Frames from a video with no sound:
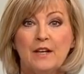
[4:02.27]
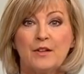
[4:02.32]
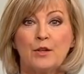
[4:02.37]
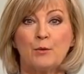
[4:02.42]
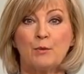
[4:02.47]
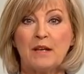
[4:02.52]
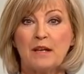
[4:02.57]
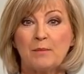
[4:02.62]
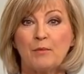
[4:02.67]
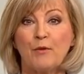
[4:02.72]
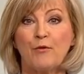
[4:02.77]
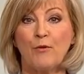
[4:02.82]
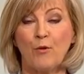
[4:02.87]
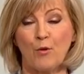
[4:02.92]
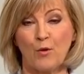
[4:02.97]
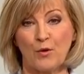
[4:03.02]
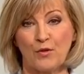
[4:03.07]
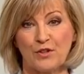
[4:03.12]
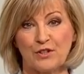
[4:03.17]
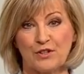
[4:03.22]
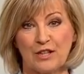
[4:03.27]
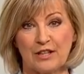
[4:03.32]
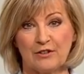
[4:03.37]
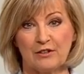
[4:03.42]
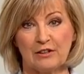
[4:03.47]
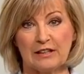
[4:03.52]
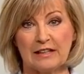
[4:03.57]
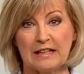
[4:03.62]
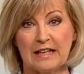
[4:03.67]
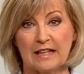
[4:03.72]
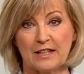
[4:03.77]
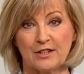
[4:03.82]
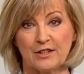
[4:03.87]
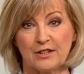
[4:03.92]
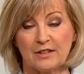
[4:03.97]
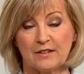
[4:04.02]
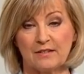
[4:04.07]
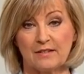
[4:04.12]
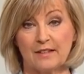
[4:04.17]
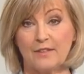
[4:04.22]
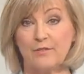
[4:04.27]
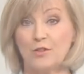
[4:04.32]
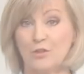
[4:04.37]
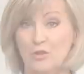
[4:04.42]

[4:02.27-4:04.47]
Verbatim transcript: the week before the general election. If